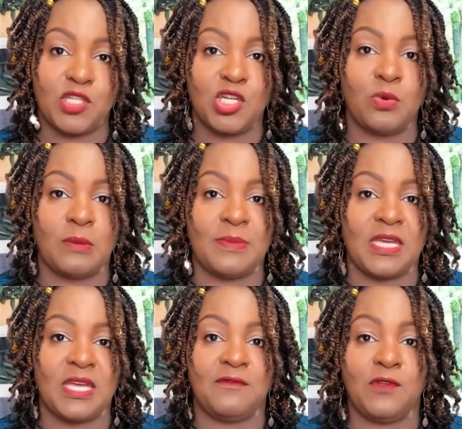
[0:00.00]
2 would
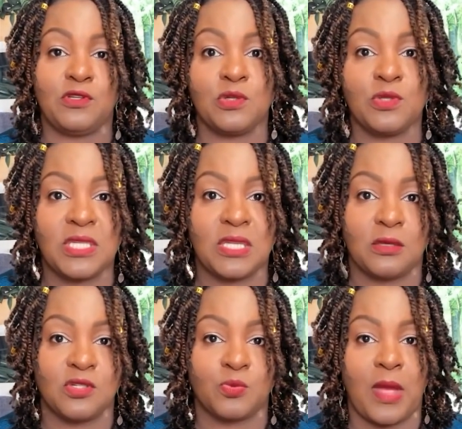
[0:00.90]
be, if you do see
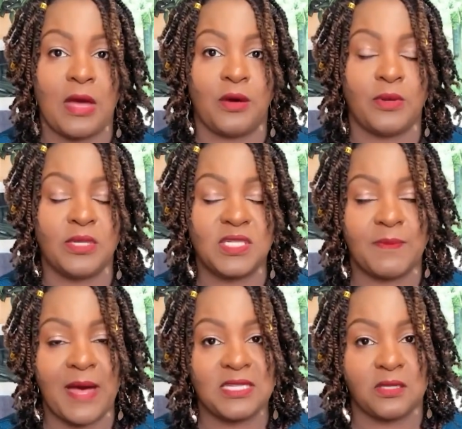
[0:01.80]
those round
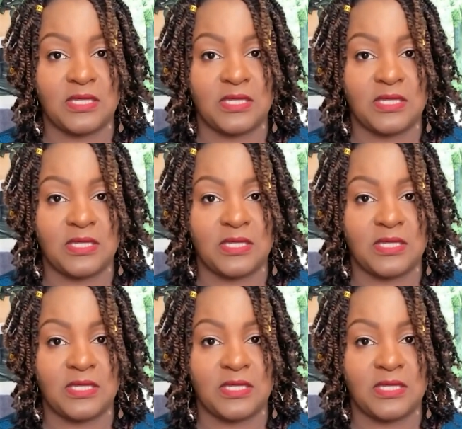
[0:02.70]
spots on the